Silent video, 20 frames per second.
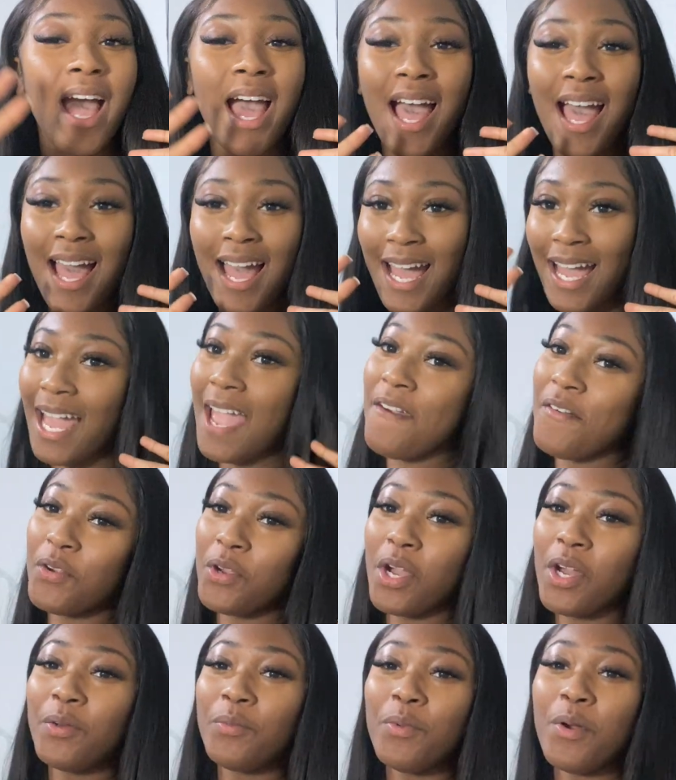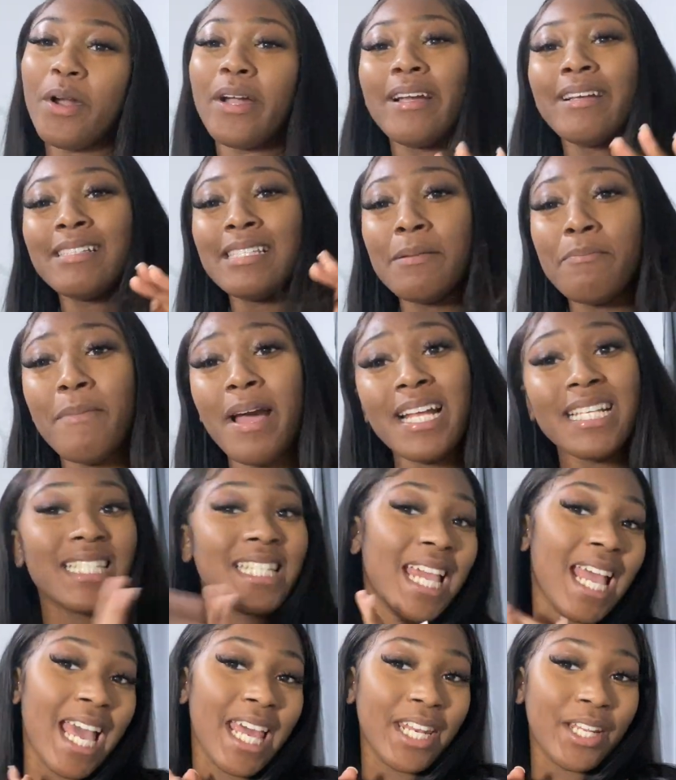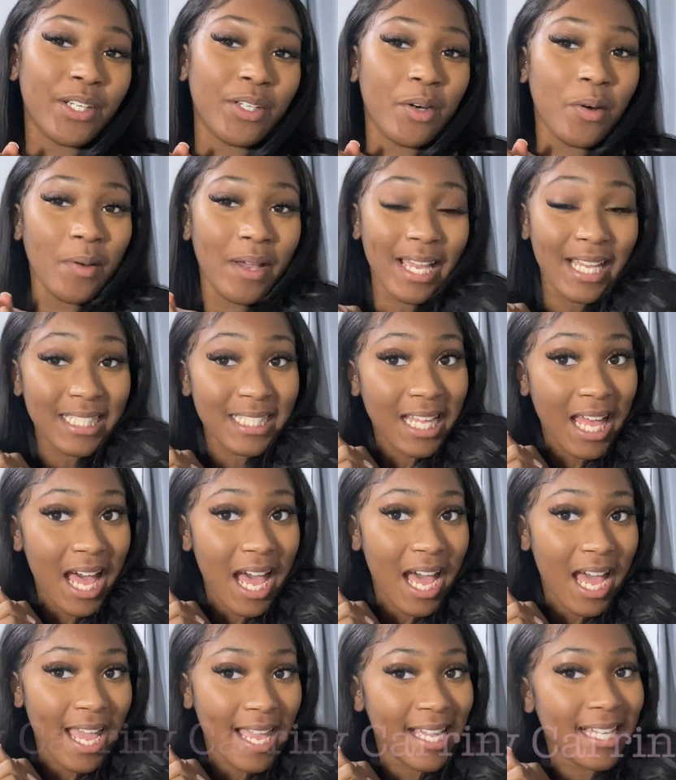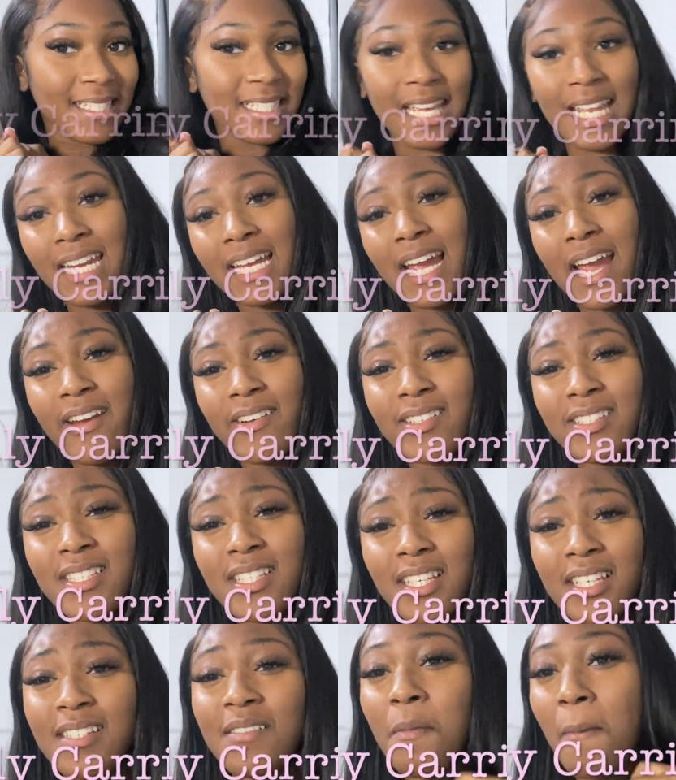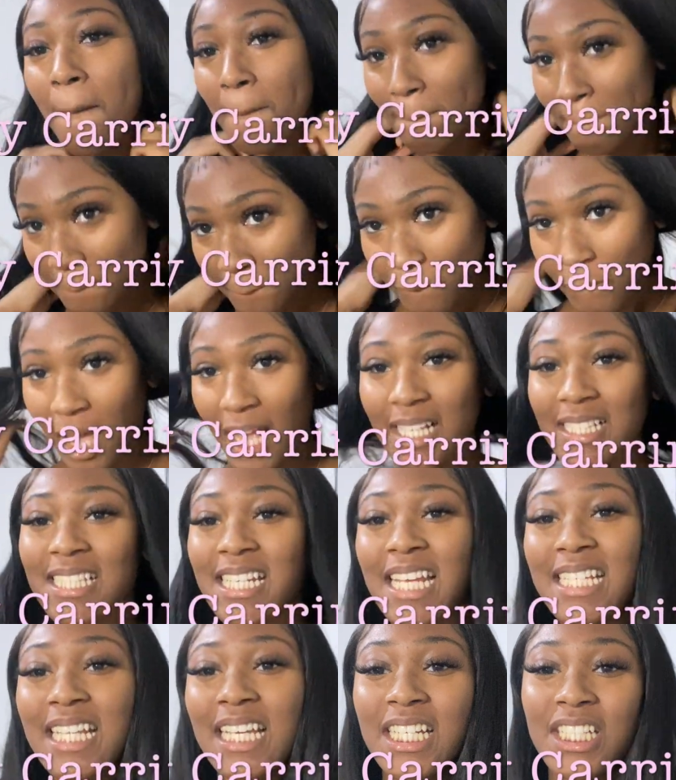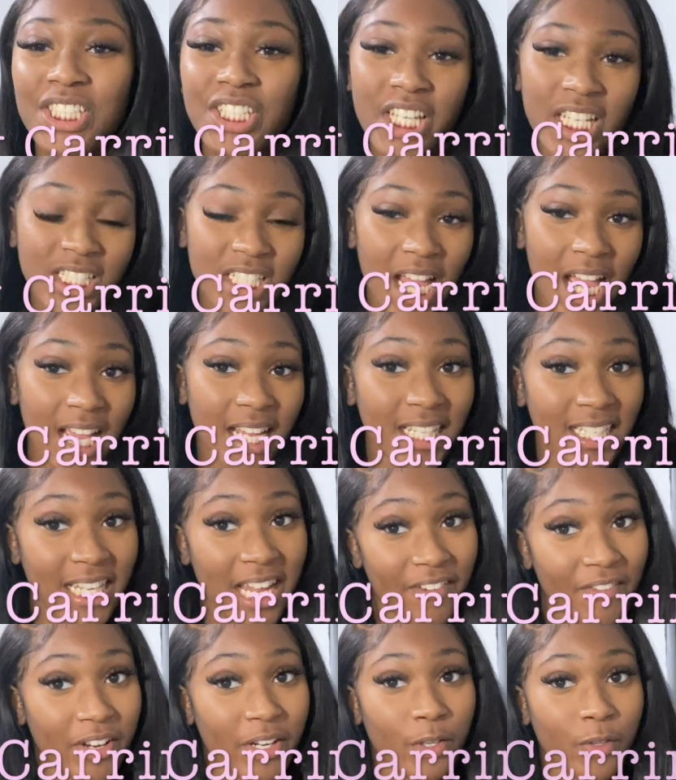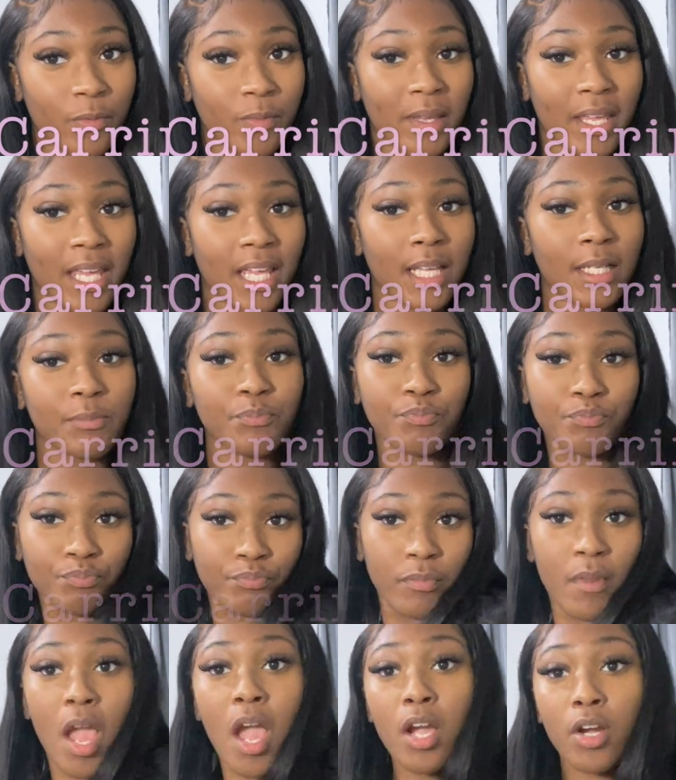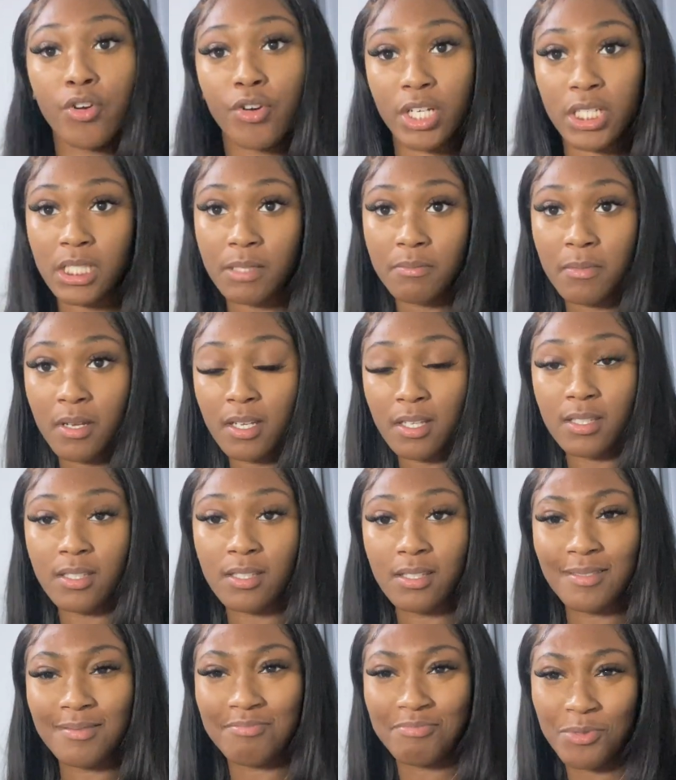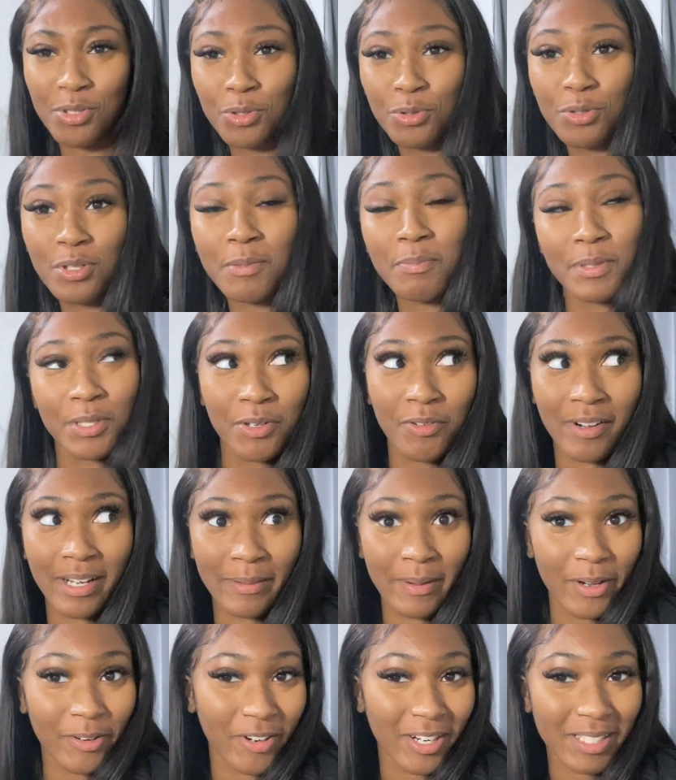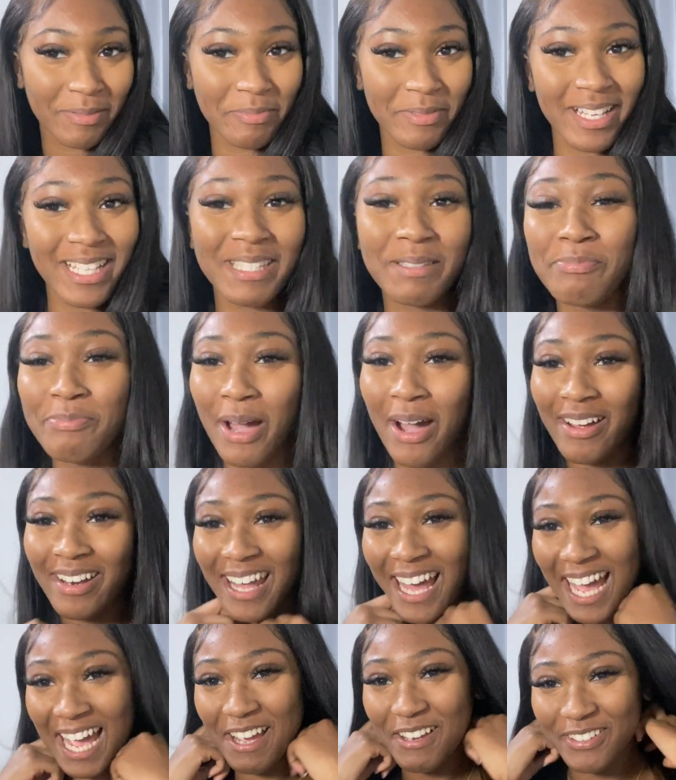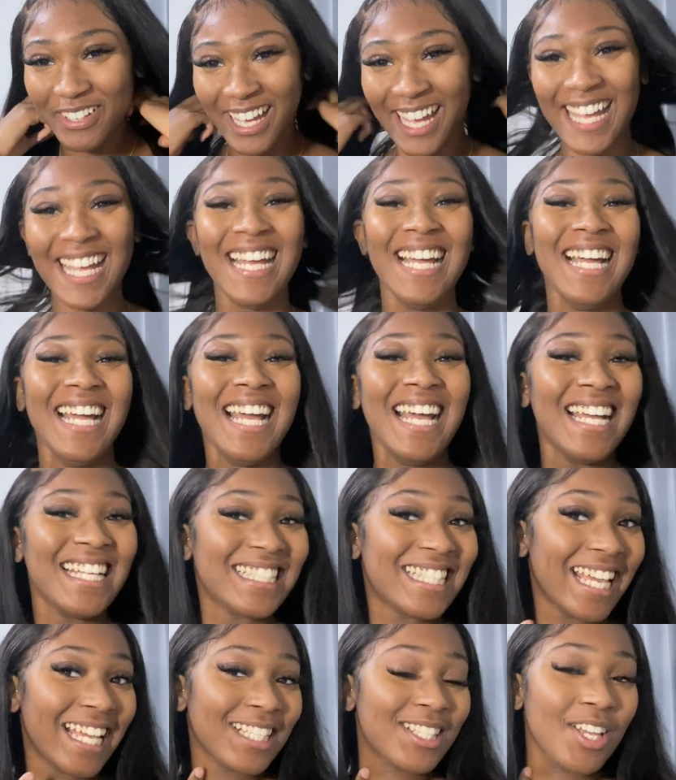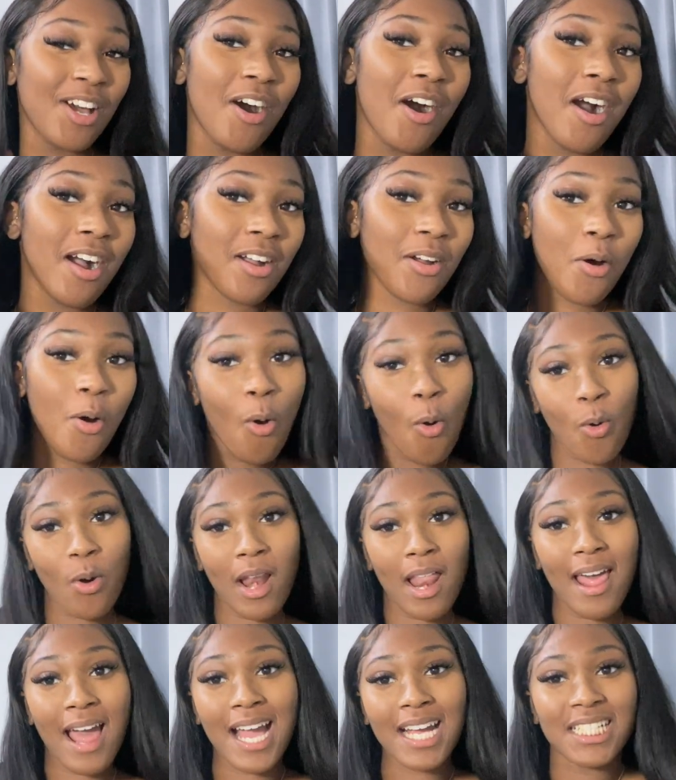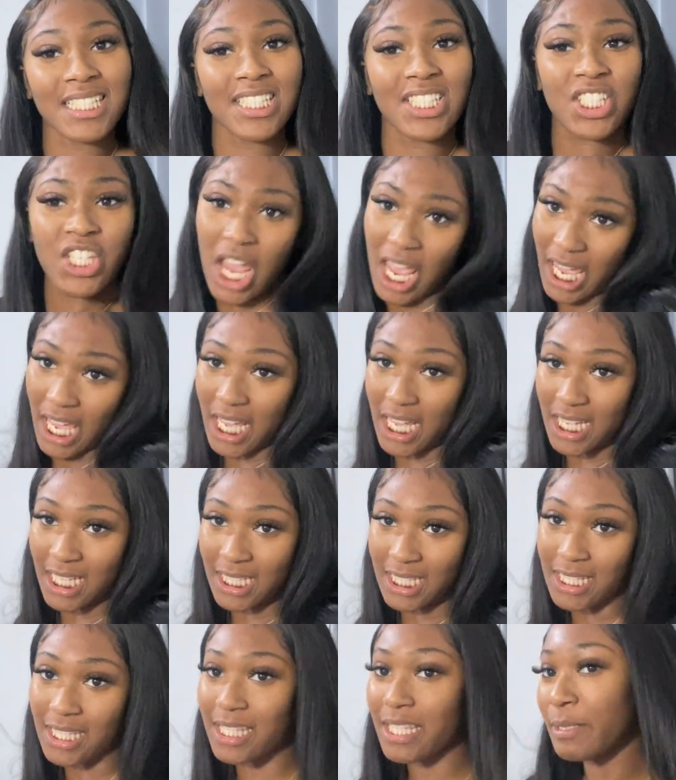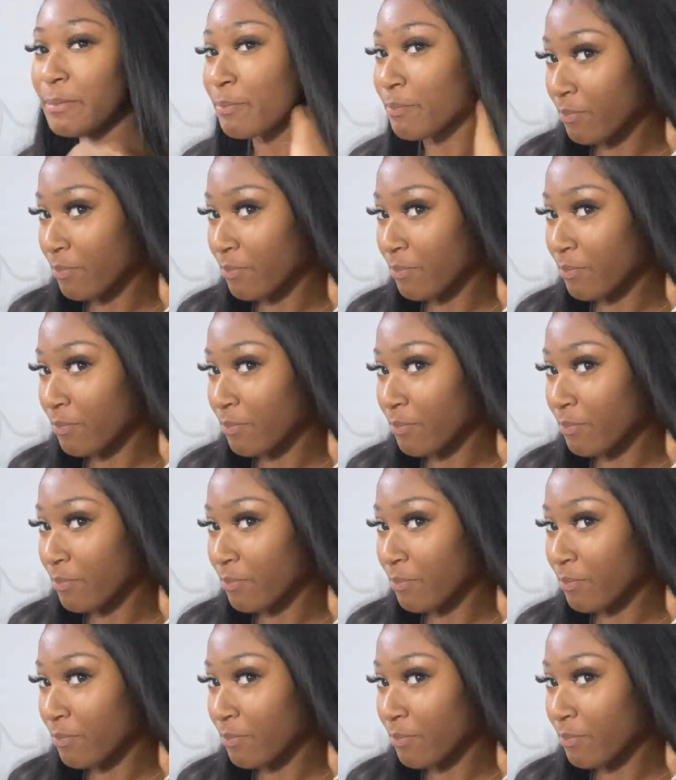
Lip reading: Hi everyone, welcome to my channel. It's I, David Carrington, and today's like a chit chat, get ready with me, Christmas talk, but not really about Christmas, but like TikTok, all of that jazz.